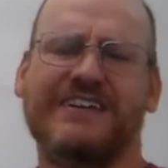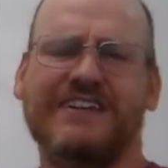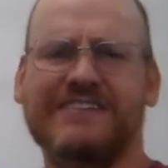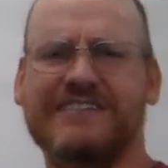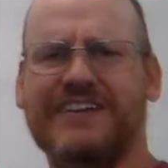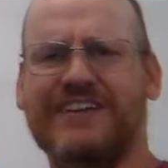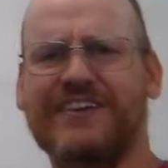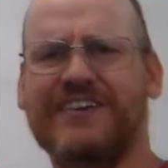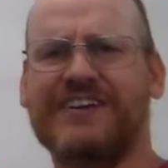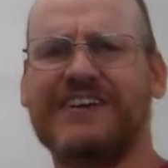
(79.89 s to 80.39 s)

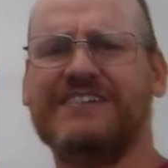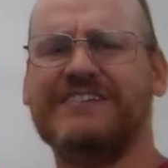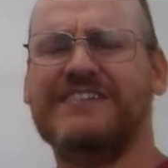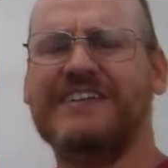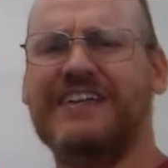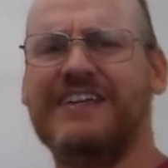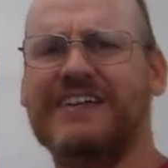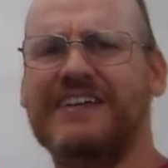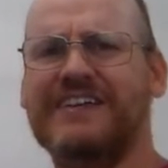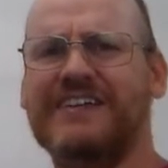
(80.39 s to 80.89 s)
As air
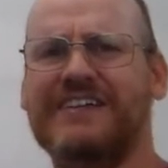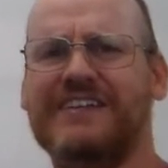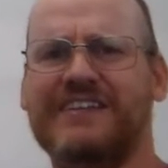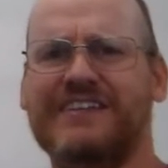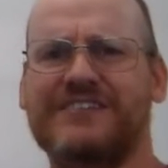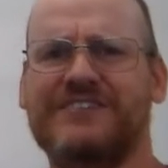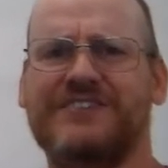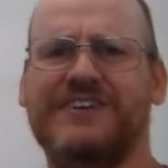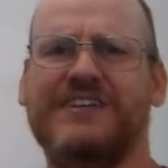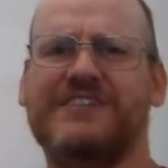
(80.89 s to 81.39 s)
gets heated,
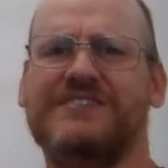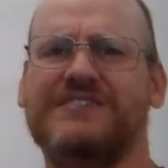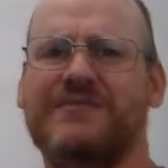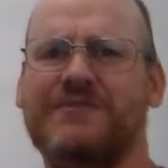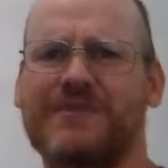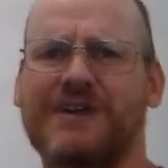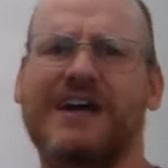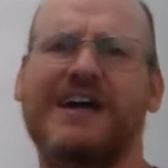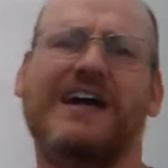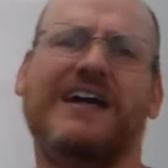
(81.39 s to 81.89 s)
it tries
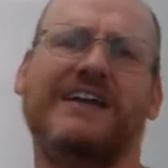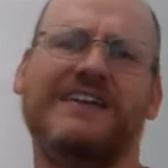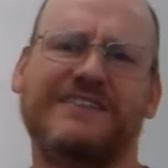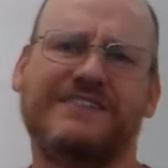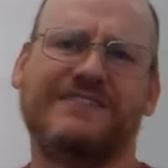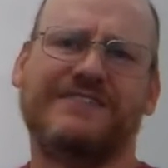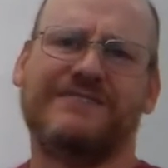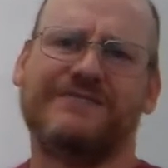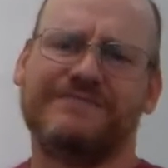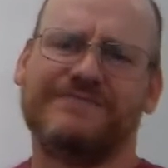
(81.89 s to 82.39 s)
to
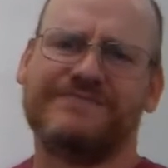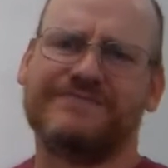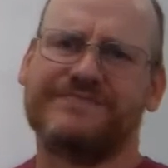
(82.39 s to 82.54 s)
rise.